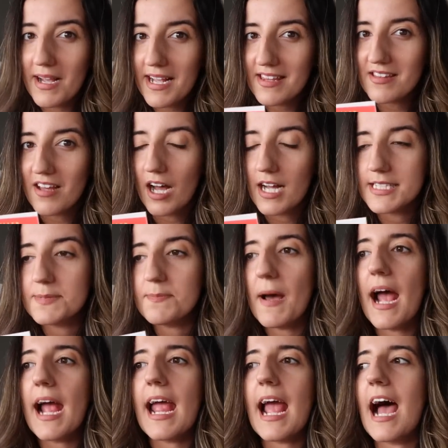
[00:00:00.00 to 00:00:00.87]
my thoughts
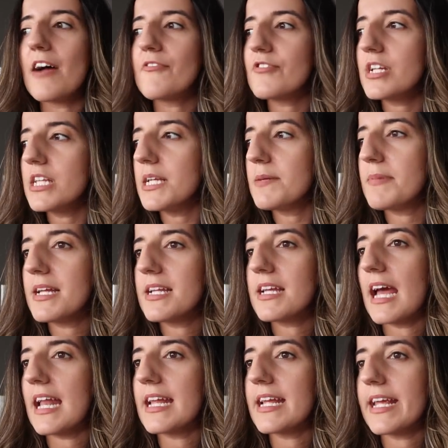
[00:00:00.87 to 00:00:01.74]
but i have really been
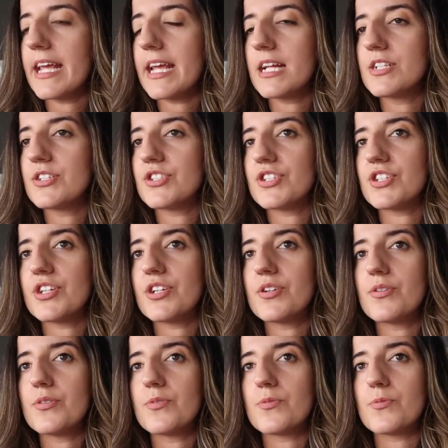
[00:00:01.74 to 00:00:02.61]
getting
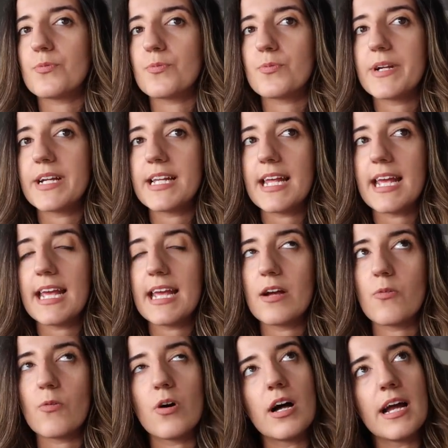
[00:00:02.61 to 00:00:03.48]
into
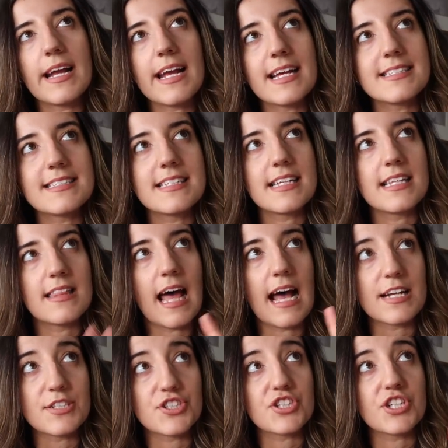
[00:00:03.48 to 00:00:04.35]
reading well i guess
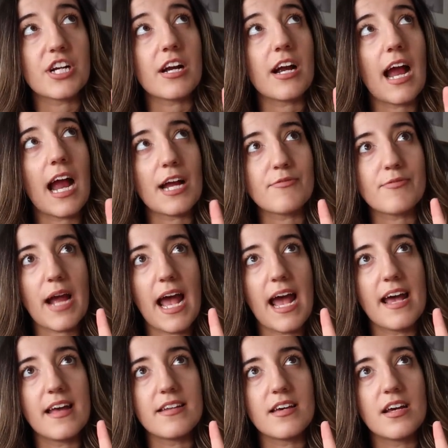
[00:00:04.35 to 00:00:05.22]
last year i
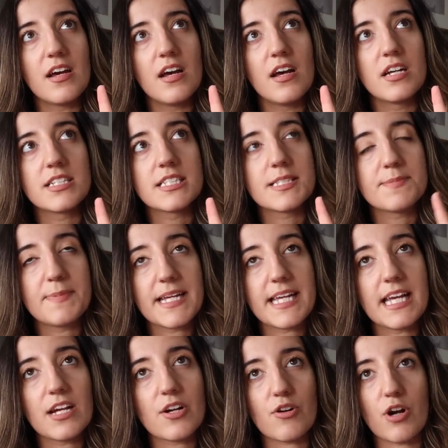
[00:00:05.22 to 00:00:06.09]
read
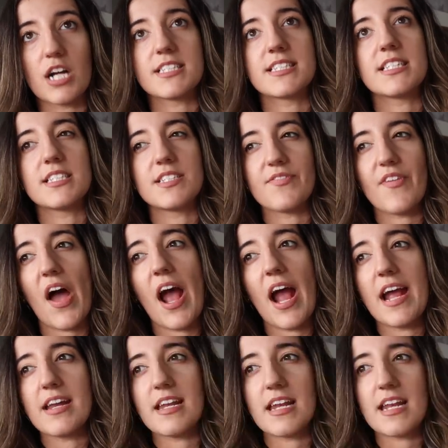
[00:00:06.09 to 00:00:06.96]
Speaking Across the
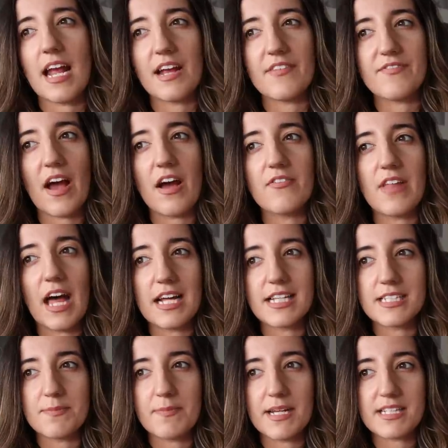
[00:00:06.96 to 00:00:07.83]
Divide. And I found
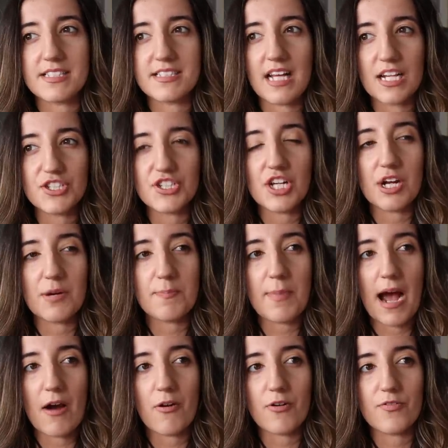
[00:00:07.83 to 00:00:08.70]
that to be such a
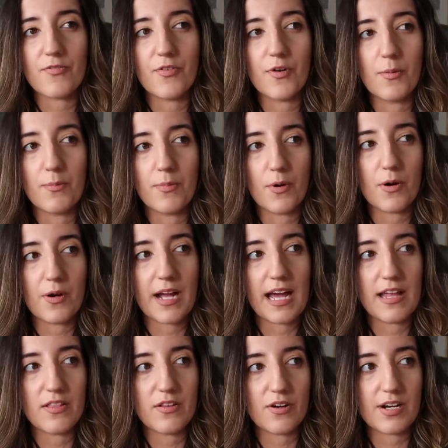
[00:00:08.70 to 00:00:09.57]
powerful book
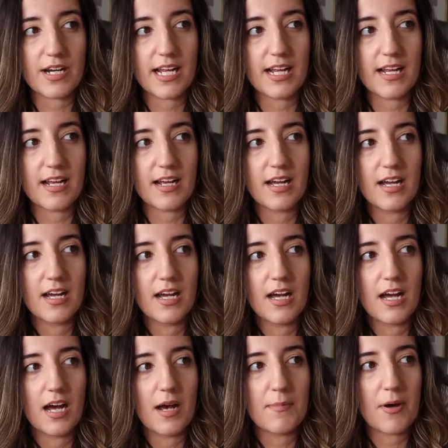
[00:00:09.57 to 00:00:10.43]
at learning
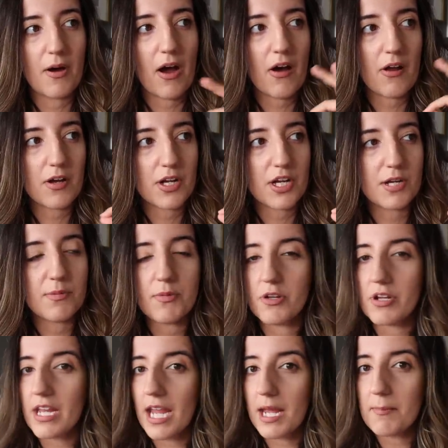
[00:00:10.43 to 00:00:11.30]
about how to
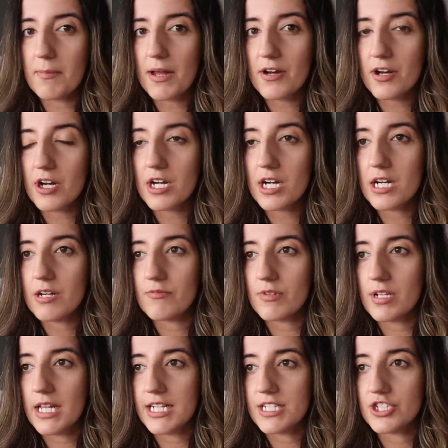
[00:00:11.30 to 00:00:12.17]
communicate better in
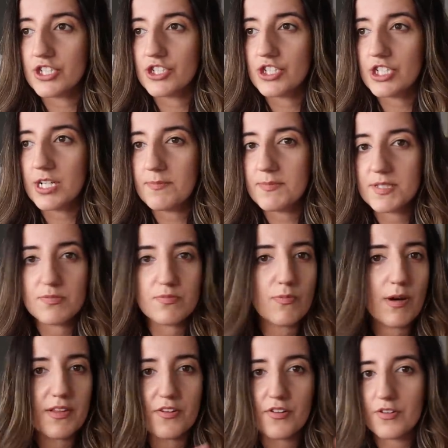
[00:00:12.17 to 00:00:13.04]
relationships,
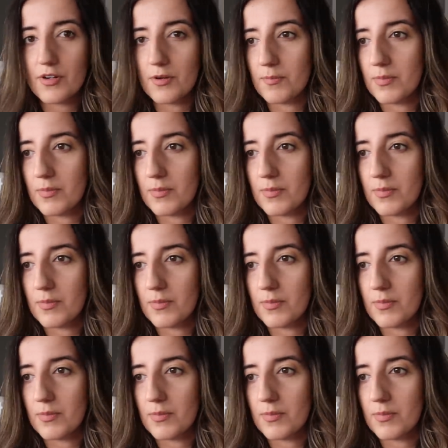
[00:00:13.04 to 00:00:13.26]
whether they're